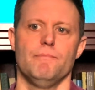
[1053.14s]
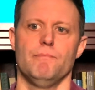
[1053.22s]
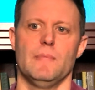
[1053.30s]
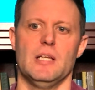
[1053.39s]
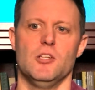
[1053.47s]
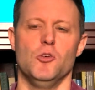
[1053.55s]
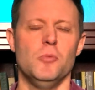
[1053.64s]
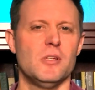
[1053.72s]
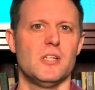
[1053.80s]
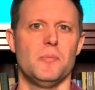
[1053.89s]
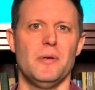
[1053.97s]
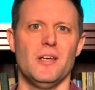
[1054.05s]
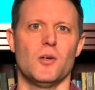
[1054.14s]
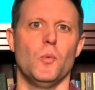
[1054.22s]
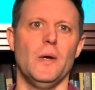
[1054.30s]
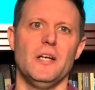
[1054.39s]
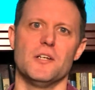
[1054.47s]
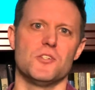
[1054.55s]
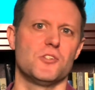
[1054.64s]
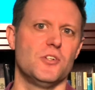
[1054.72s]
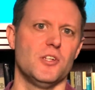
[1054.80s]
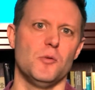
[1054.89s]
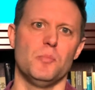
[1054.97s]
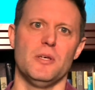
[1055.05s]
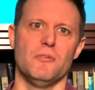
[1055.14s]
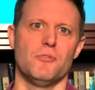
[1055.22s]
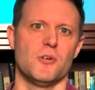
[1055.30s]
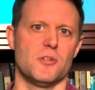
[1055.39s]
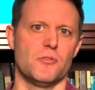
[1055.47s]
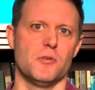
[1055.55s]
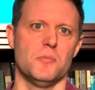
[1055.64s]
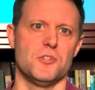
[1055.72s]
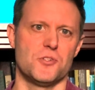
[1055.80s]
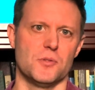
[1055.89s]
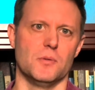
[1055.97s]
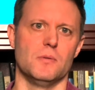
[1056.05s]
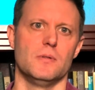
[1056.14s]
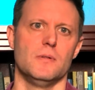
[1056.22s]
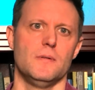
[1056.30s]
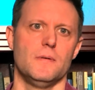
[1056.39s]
And humility being a weakness couldn't be further from the truth.